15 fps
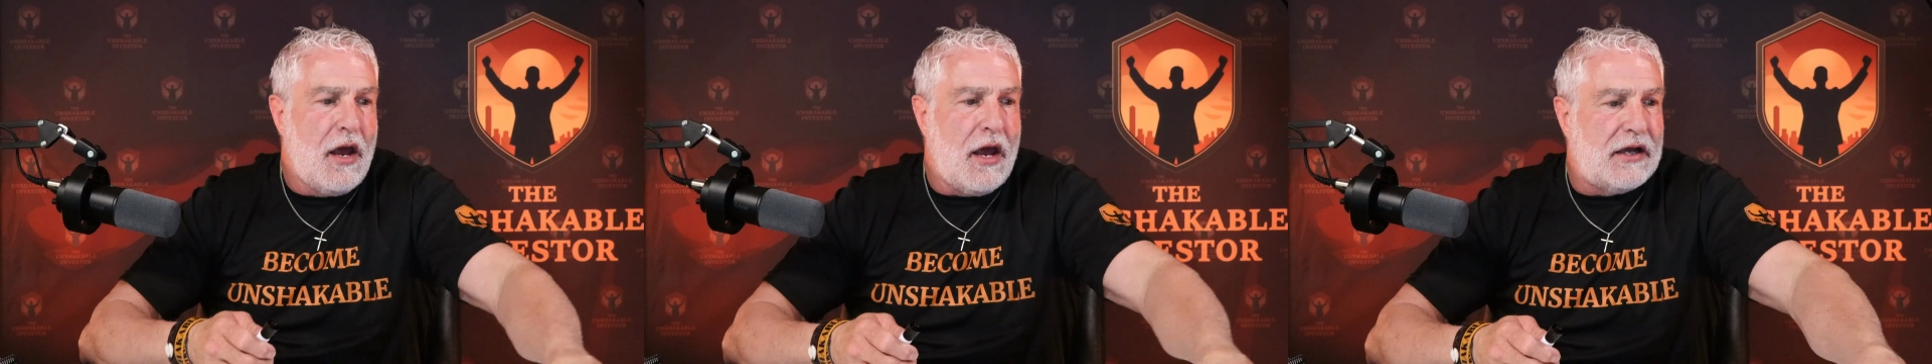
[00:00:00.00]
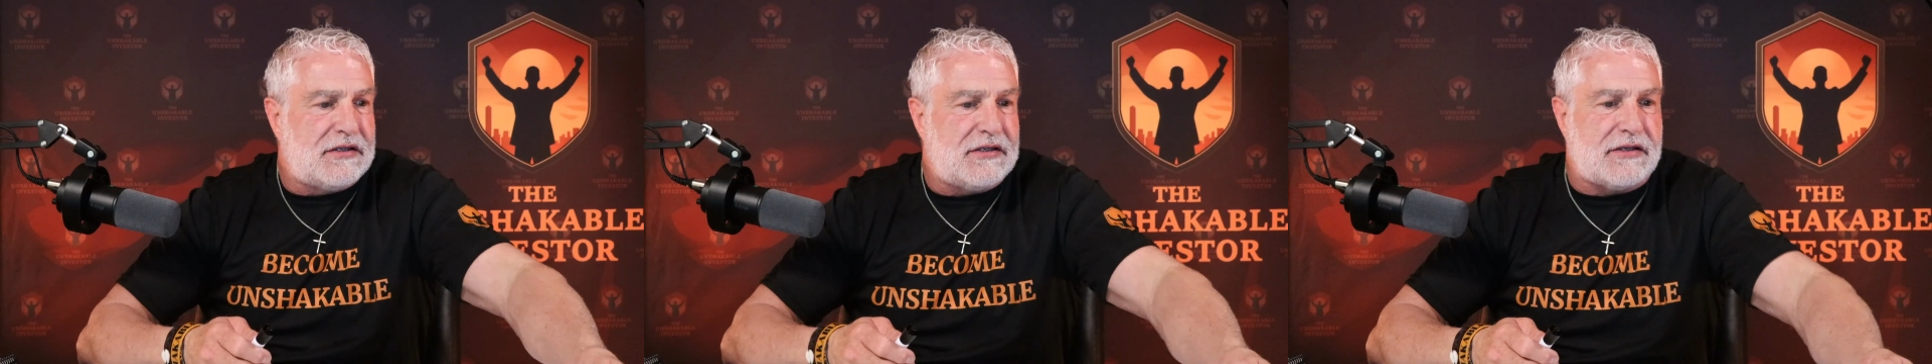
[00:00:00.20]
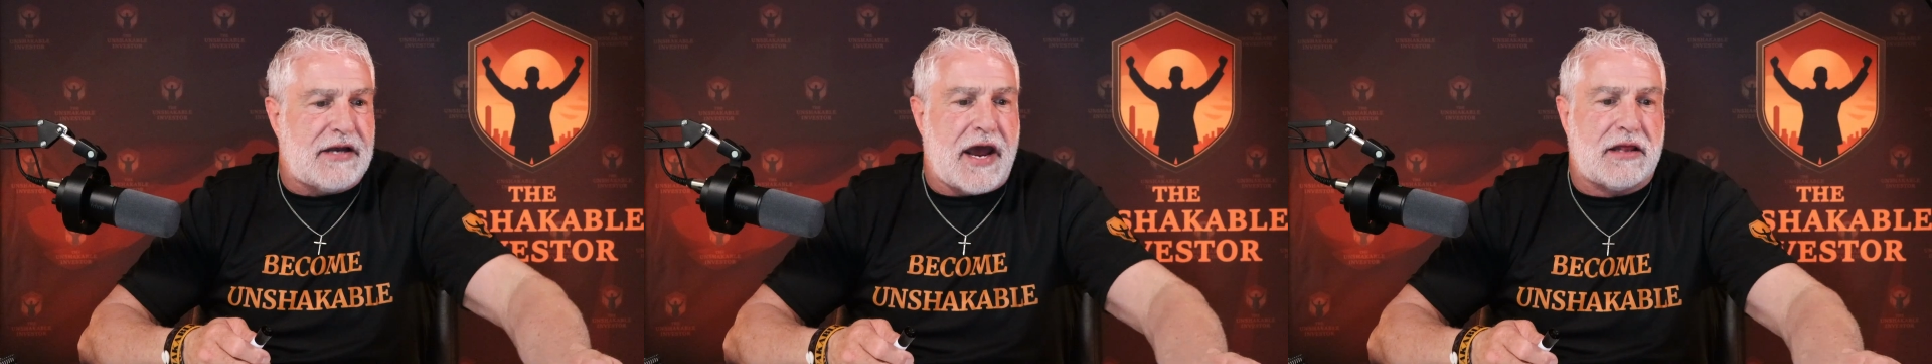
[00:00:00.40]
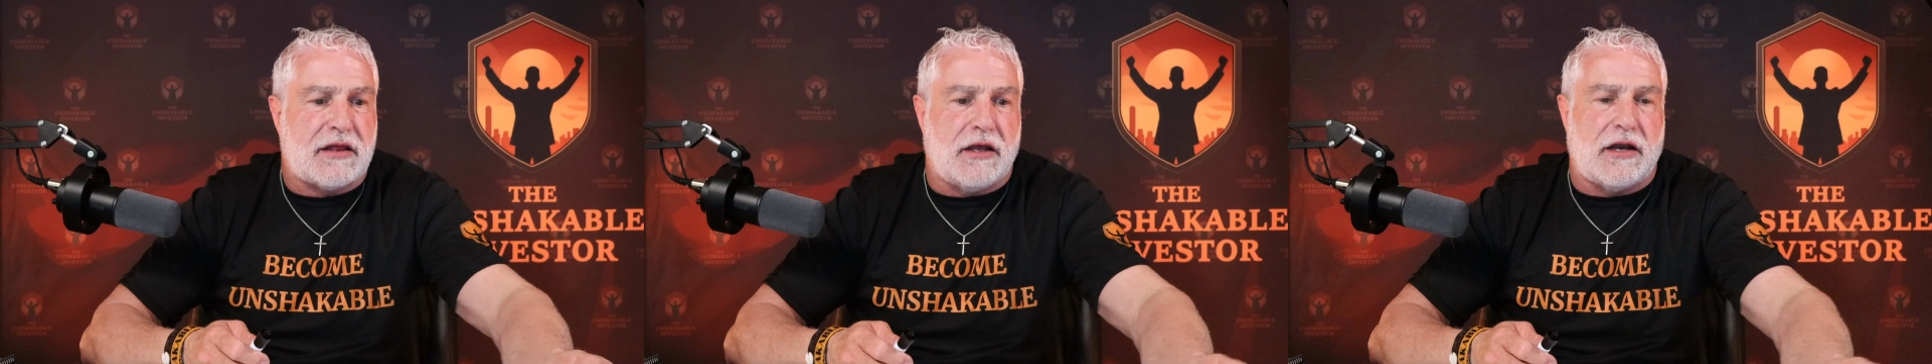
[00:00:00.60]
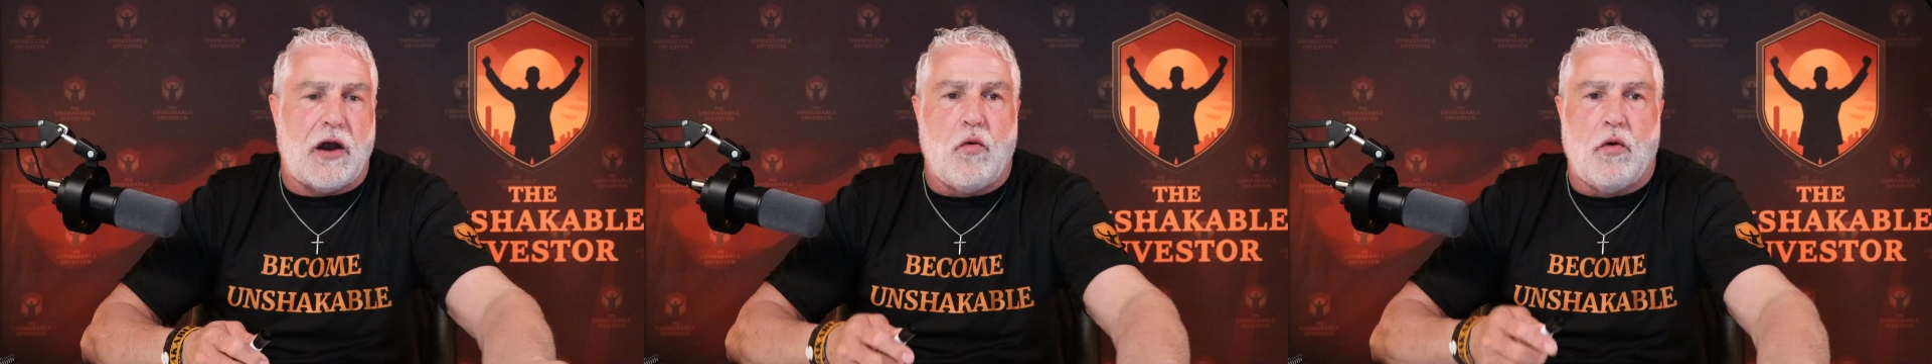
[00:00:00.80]
stat
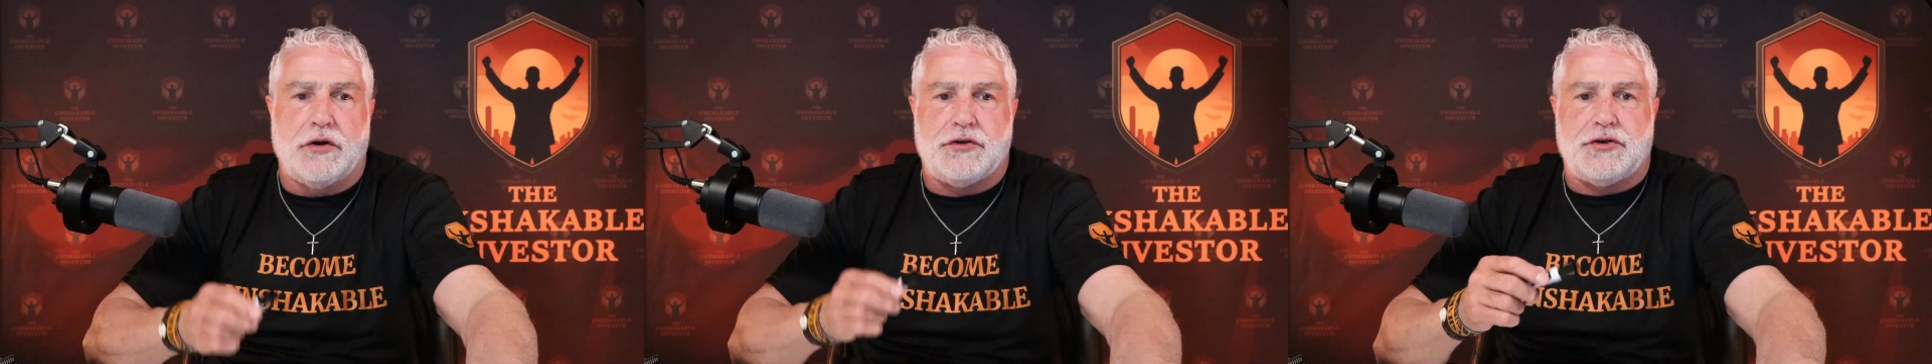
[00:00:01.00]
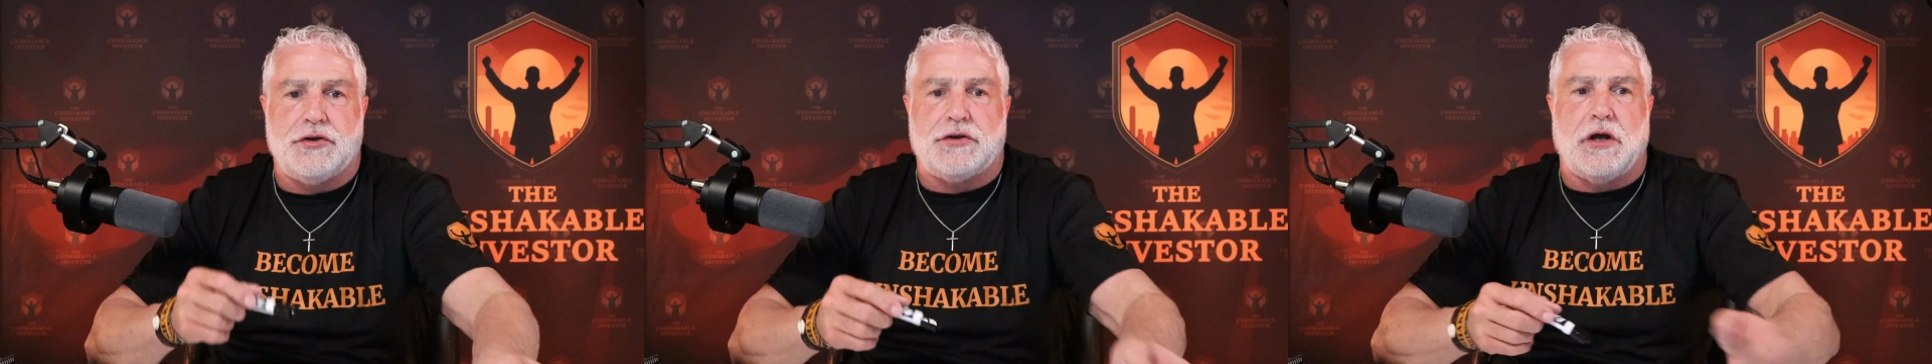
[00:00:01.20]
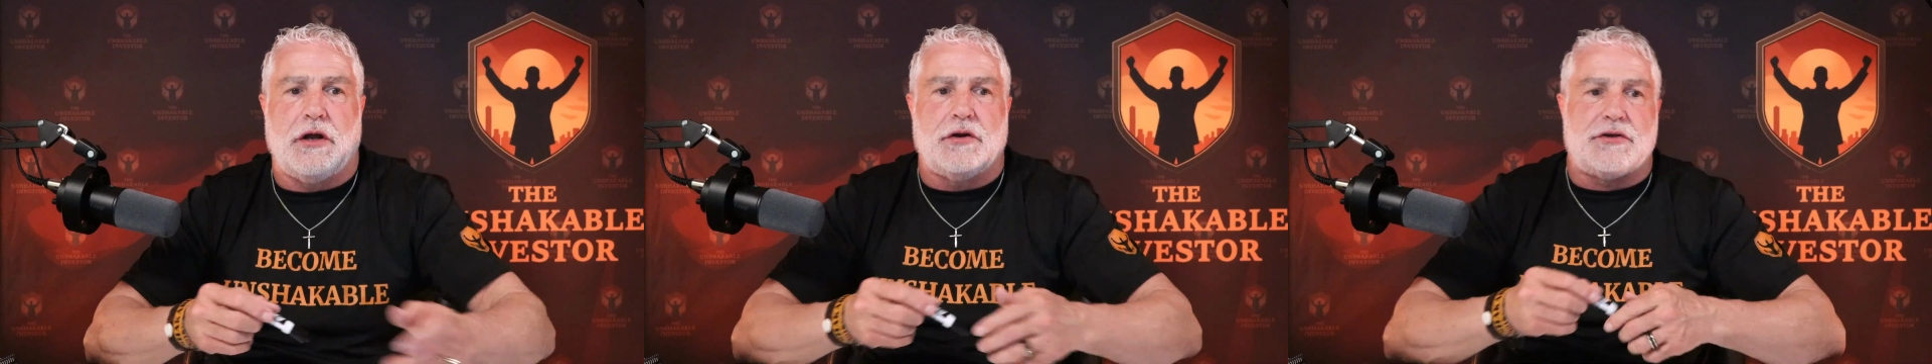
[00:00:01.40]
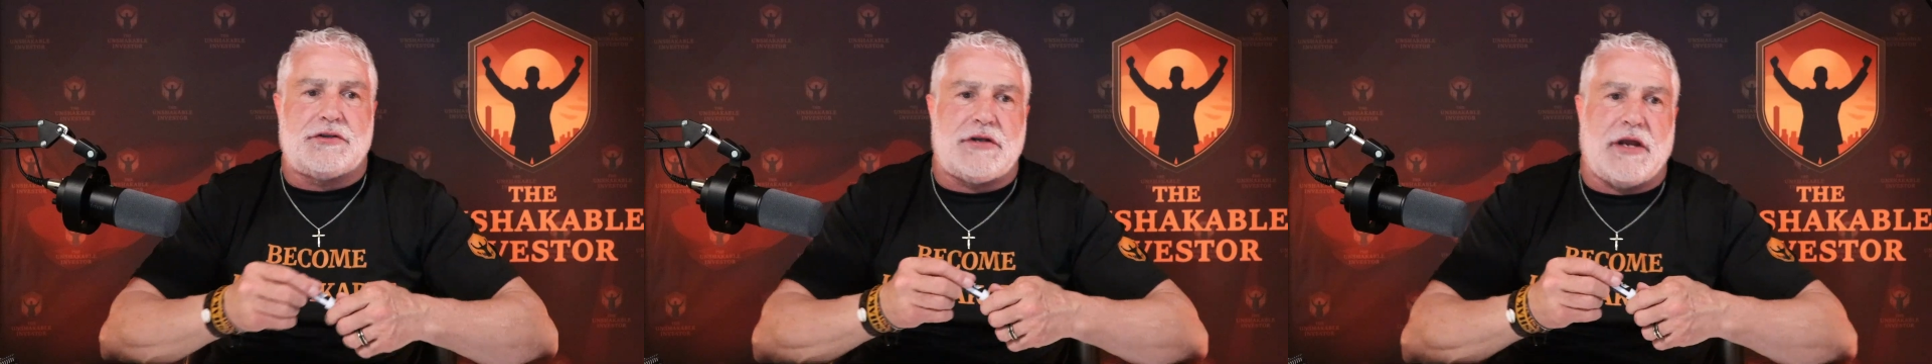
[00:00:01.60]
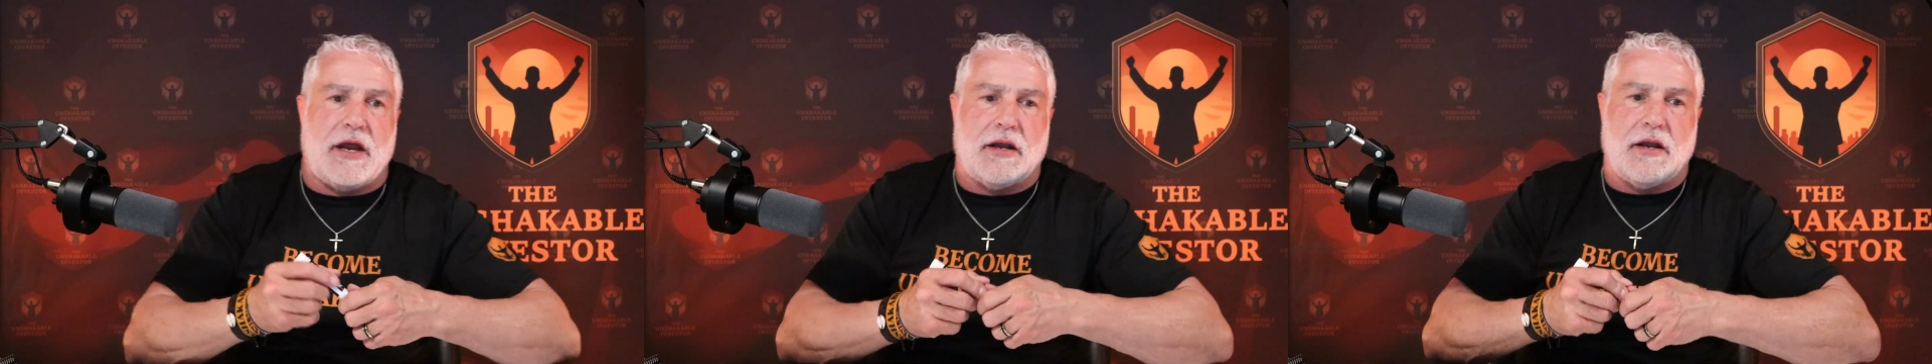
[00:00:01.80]
that I want you to
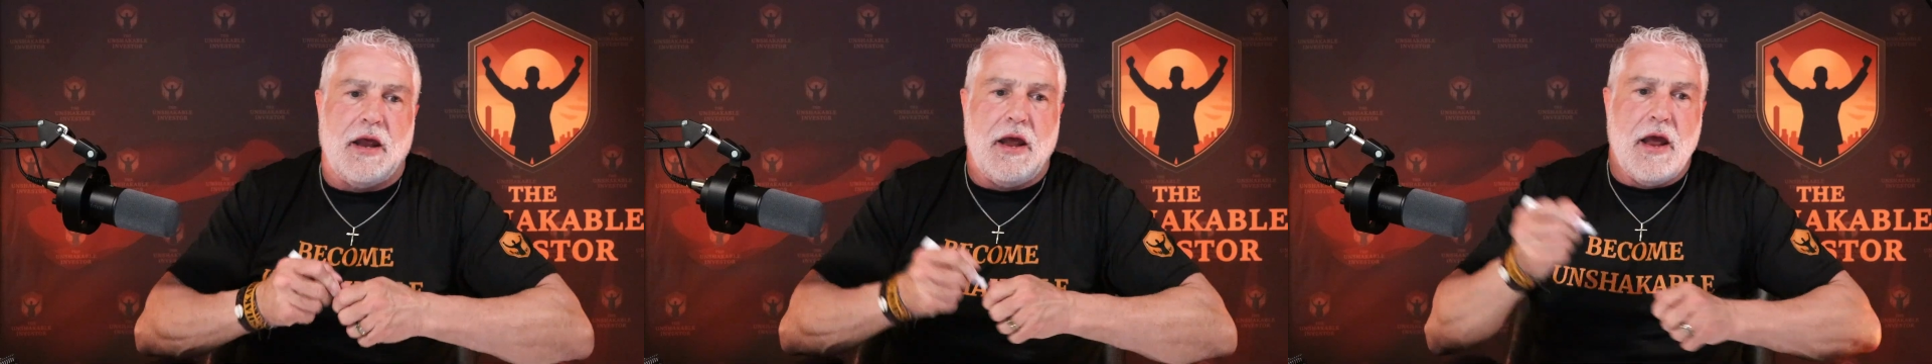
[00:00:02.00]
understand.